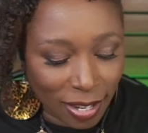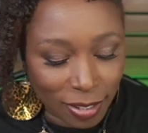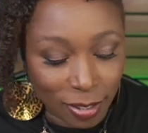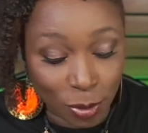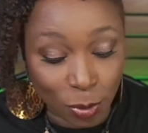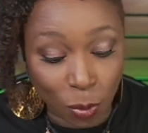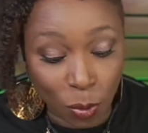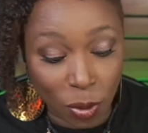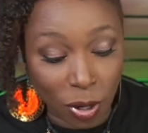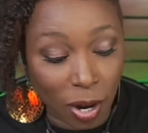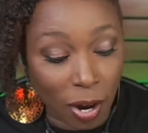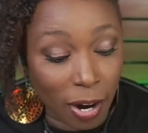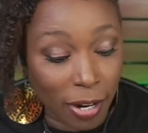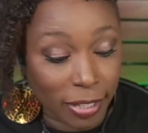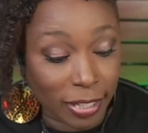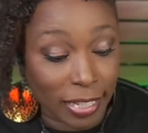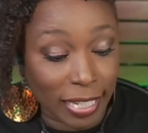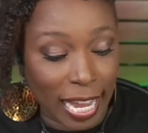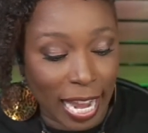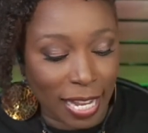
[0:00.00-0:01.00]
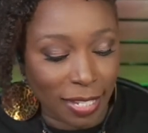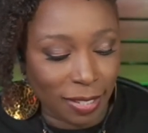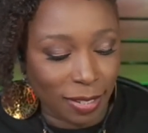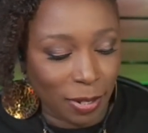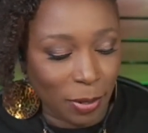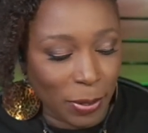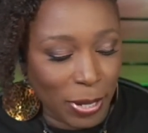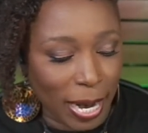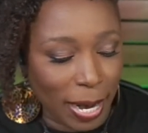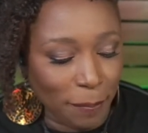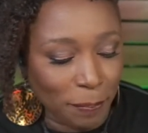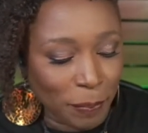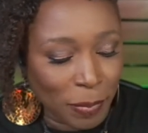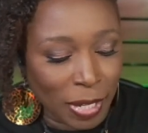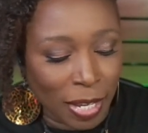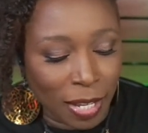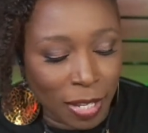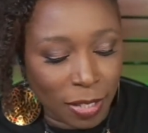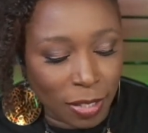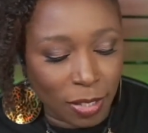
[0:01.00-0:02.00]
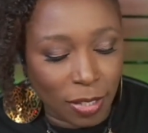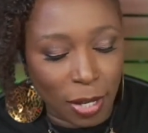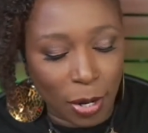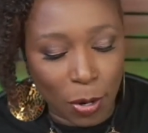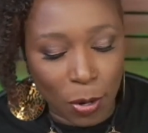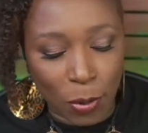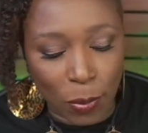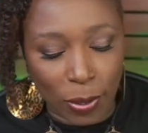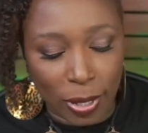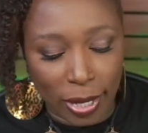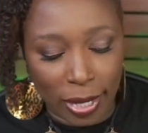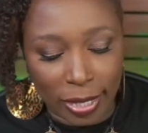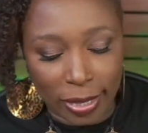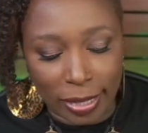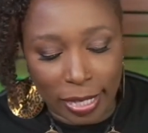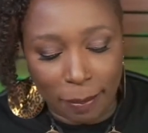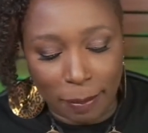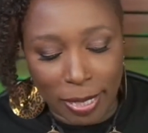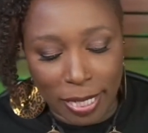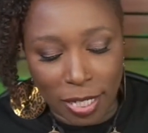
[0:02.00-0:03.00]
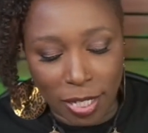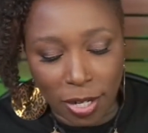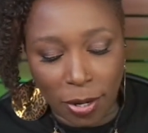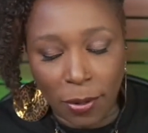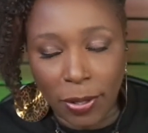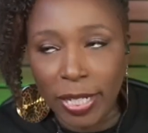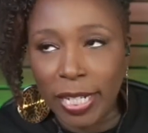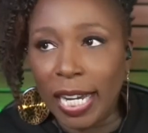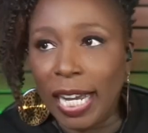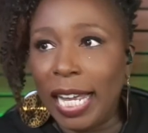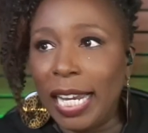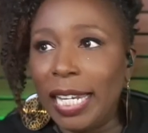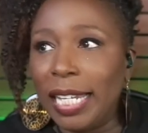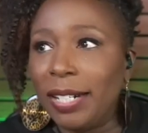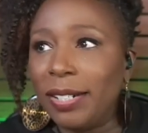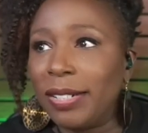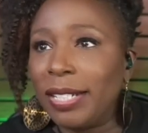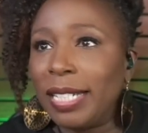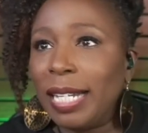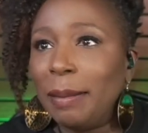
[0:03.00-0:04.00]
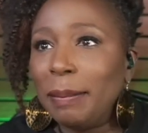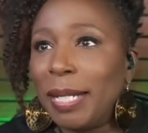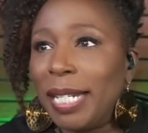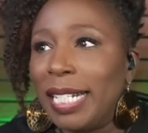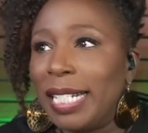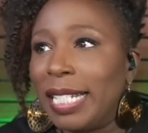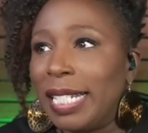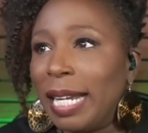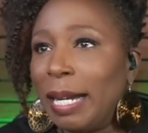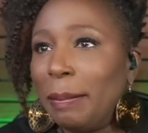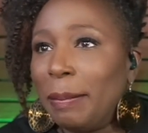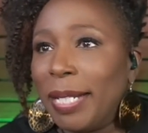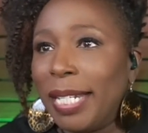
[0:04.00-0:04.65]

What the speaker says: Score Art Class. Okay, so let me show you a little something so